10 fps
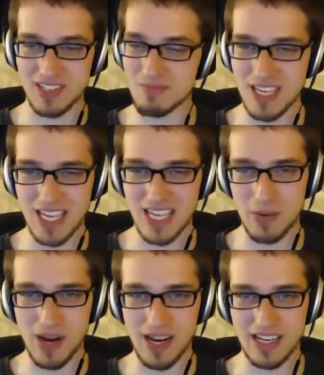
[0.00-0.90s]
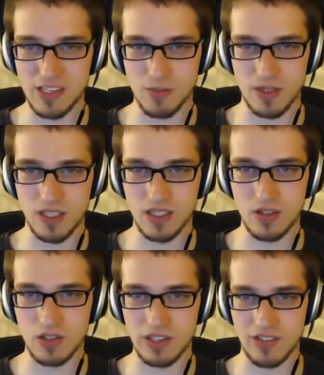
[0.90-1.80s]
to me anyway, has been
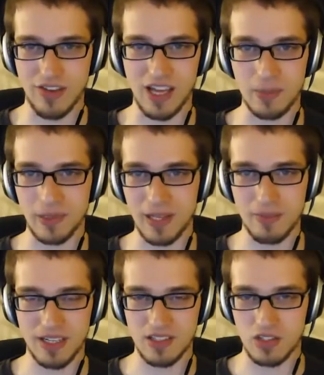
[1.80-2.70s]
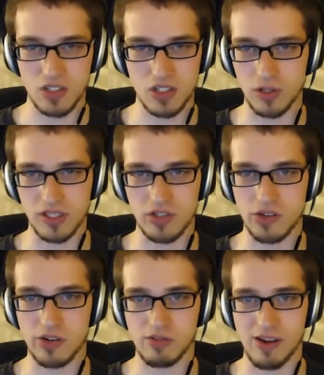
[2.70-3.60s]
hugely valuable. I mean, it's just totally
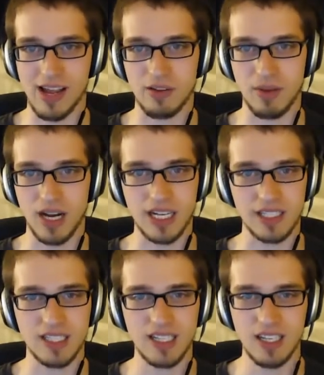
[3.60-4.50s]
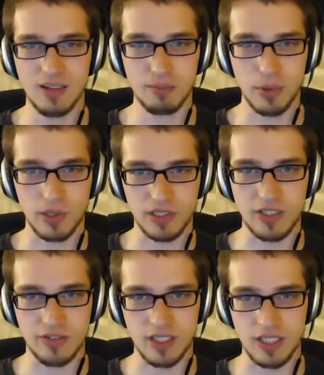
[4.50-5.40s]
turned around my
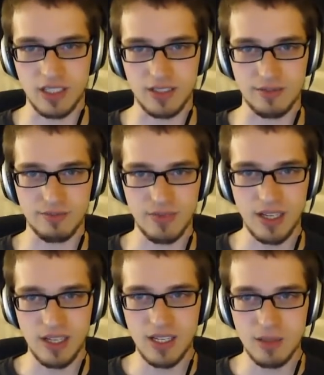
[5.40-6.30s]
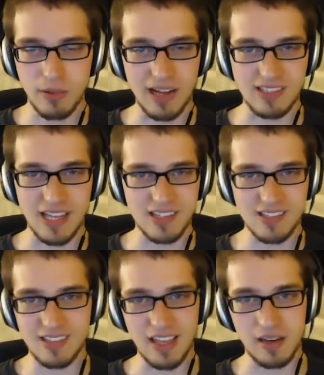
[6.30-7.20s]
productivity
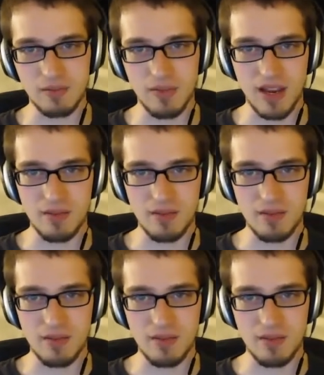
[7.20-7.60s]
process and